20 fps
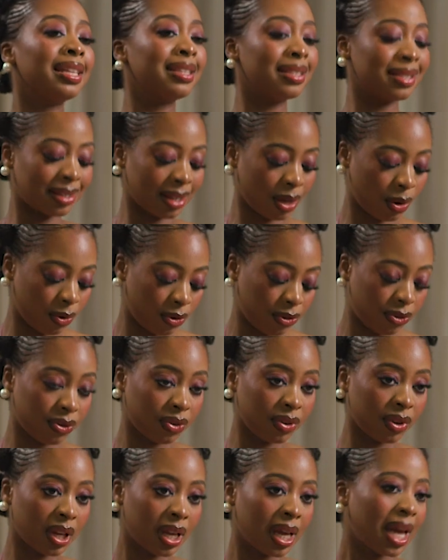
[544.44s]
itself
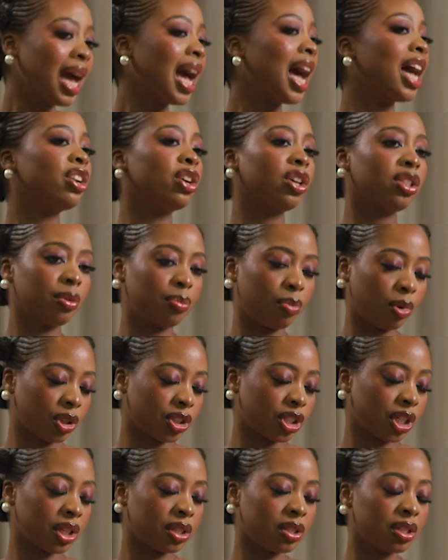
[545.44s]
and other
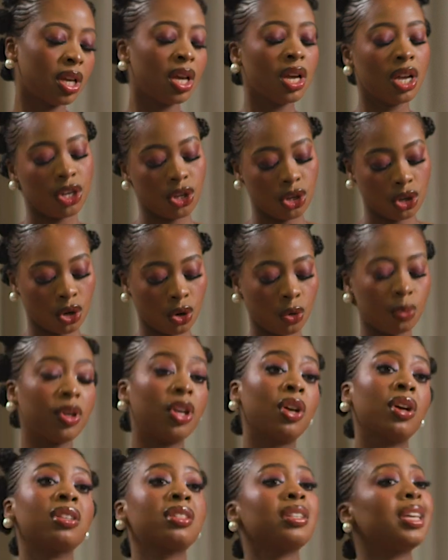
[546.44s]
projects?
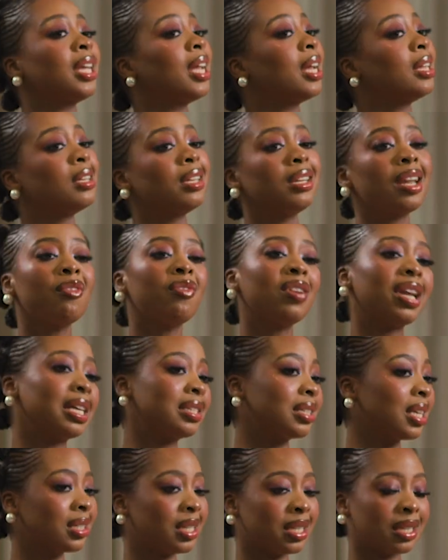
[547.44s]
Because again, the level I
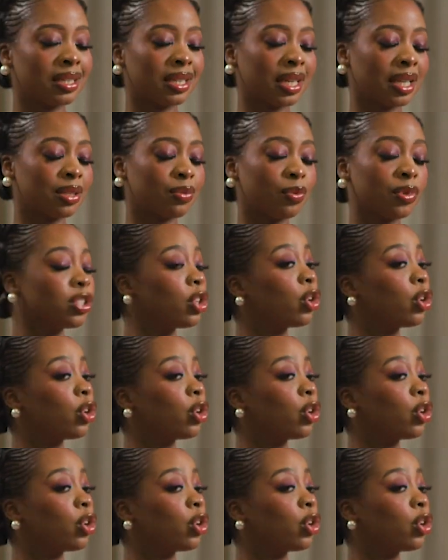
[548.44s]
started it at was